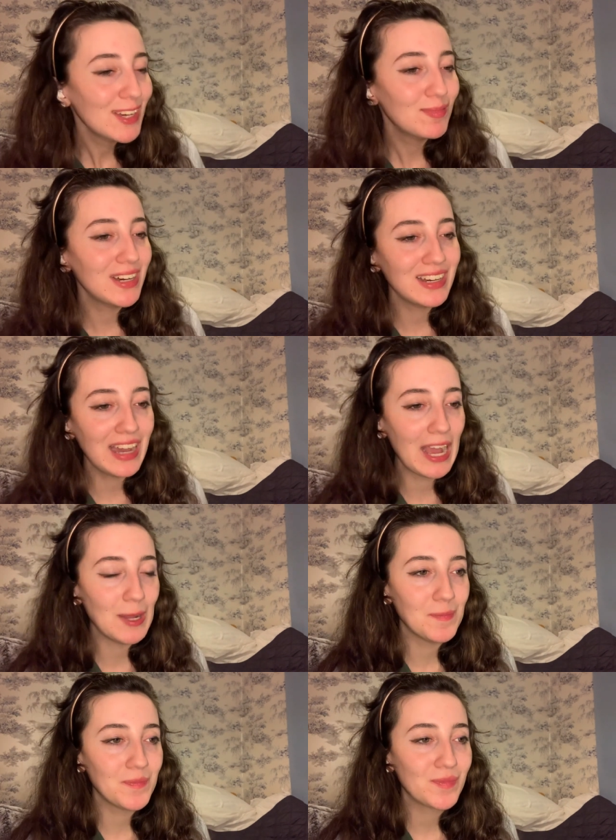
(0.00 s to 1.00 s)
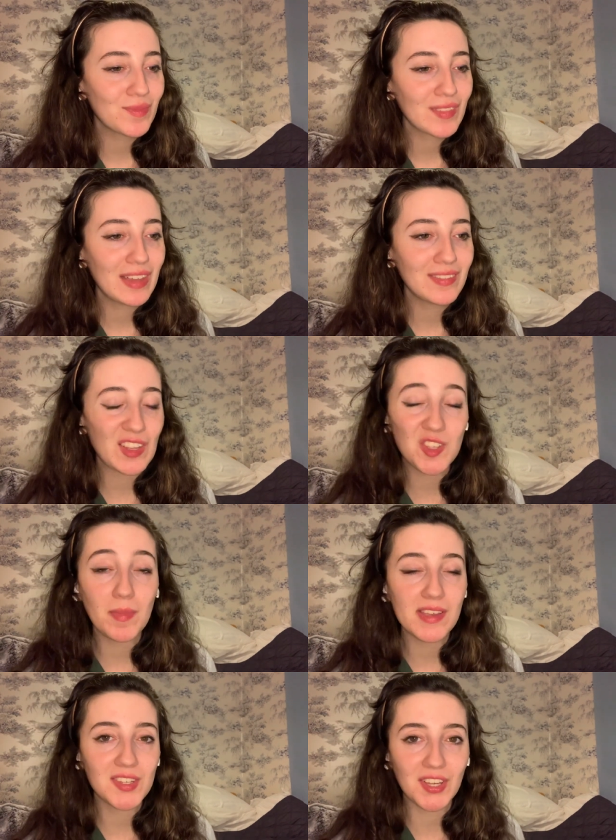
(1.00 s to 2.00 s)
but um, that's the
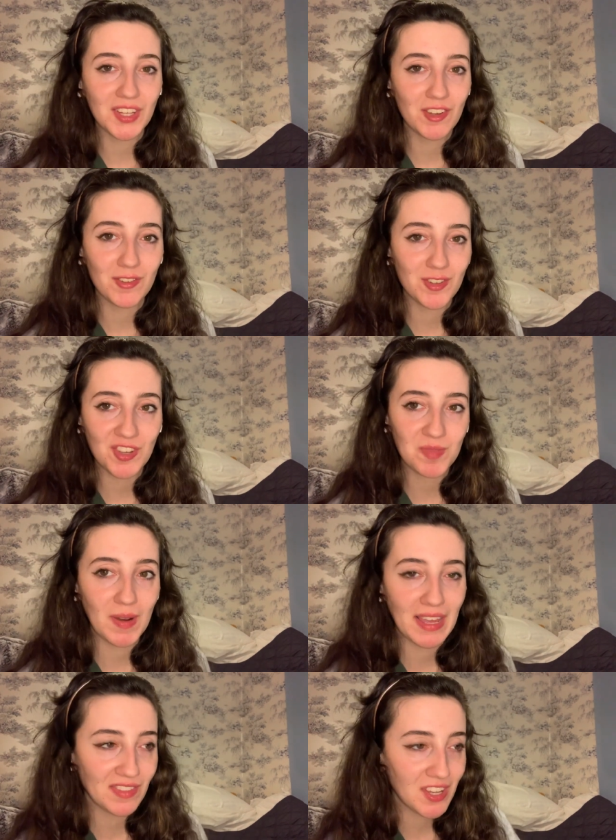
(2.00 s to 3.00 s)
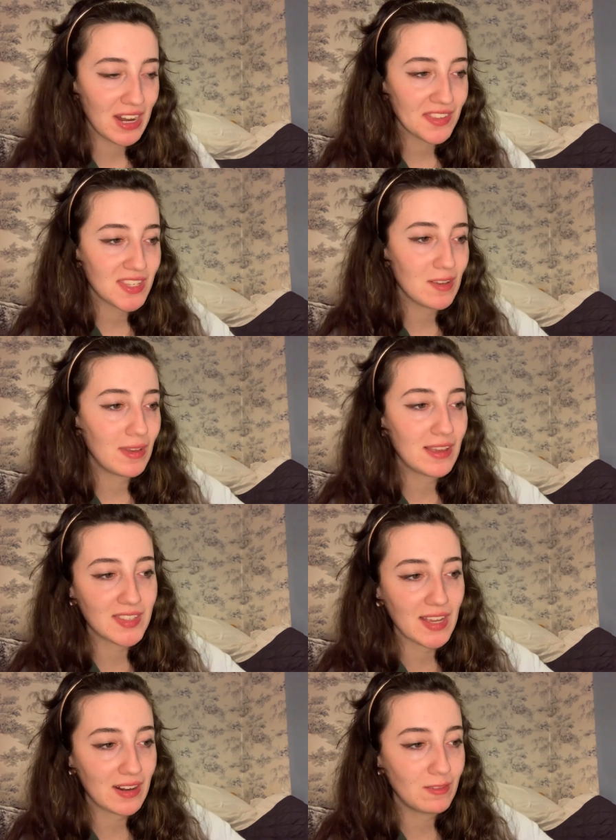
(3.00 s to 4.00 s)
best I can do to explain. So let's see
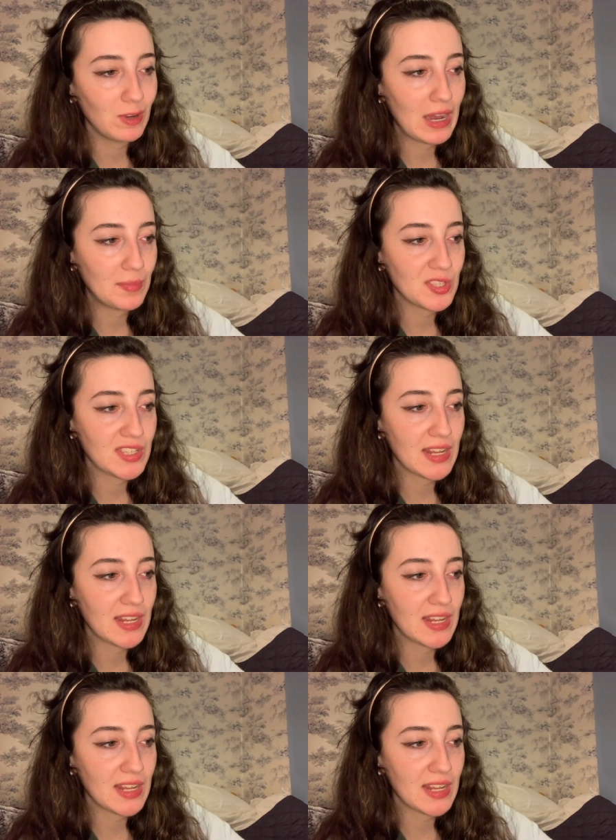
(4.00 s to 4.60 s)
exactly what happens